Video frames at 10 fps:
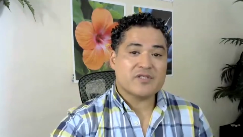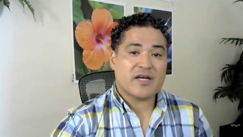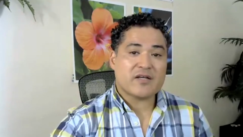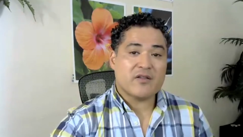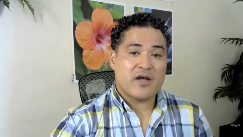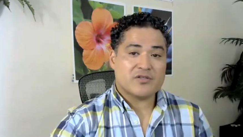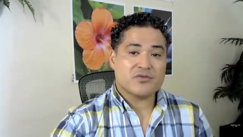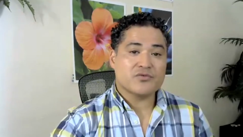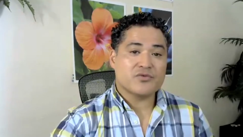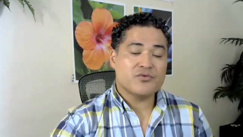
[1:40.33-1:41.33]

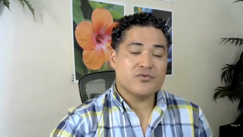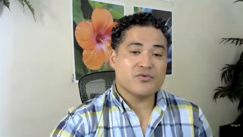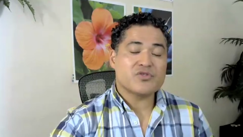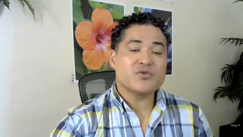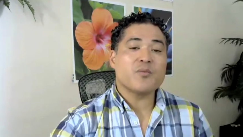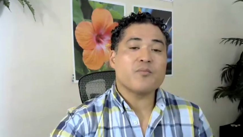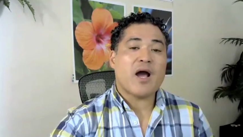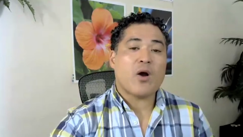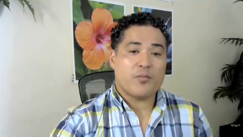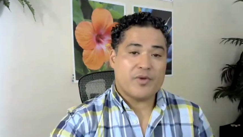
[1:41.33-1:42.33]
technological tools to
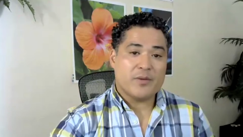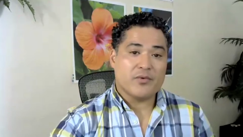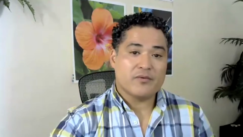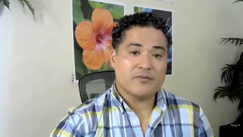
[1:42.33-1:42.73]
empower people.